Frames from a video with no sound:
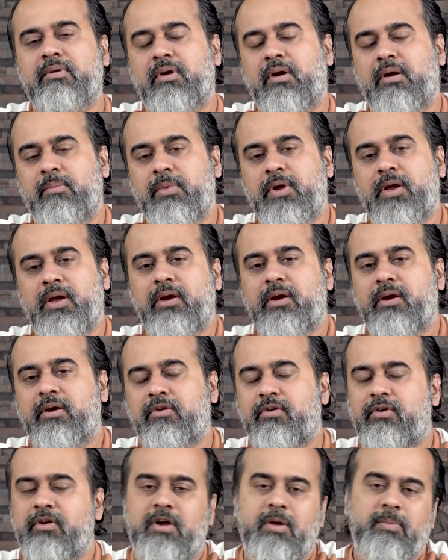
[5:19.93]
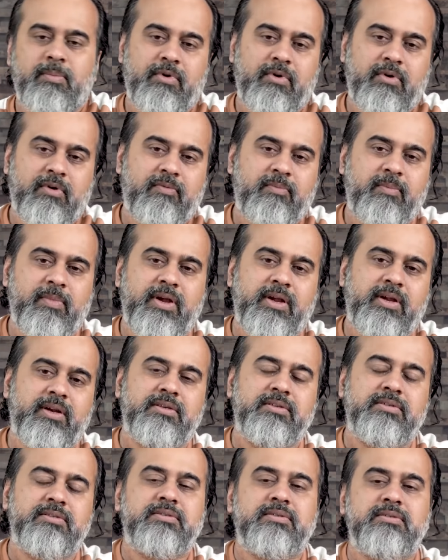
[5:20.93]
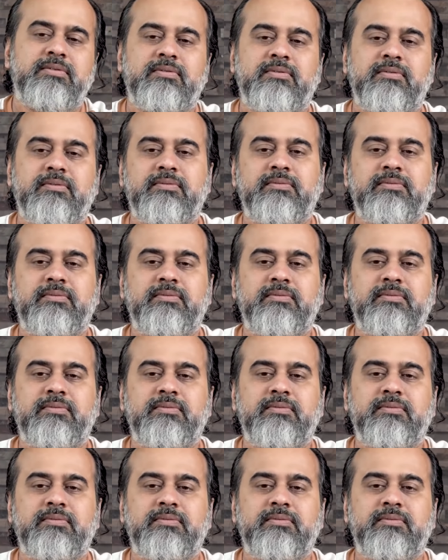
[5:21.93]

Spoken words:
a maid or a couple of maids.